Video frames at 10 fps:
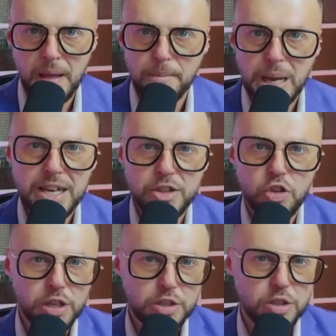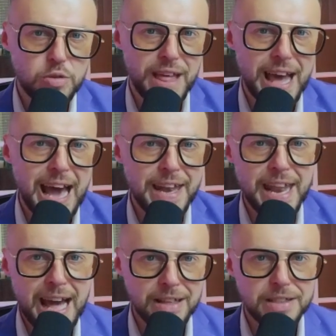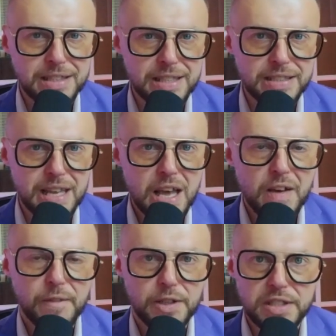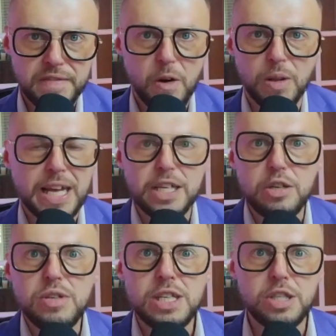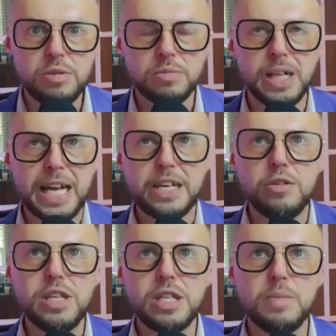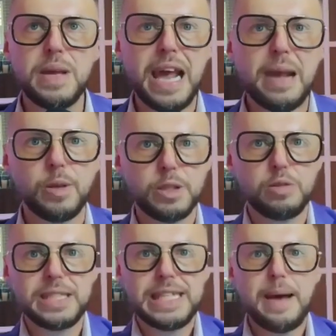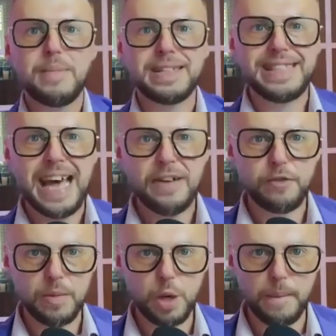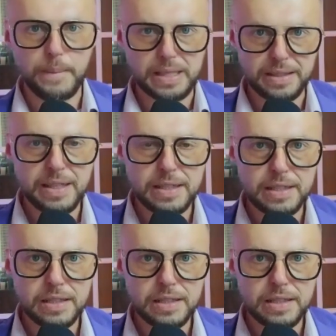But in order to do that analysis, first of all, like you need to like you need to be able to step aside from your business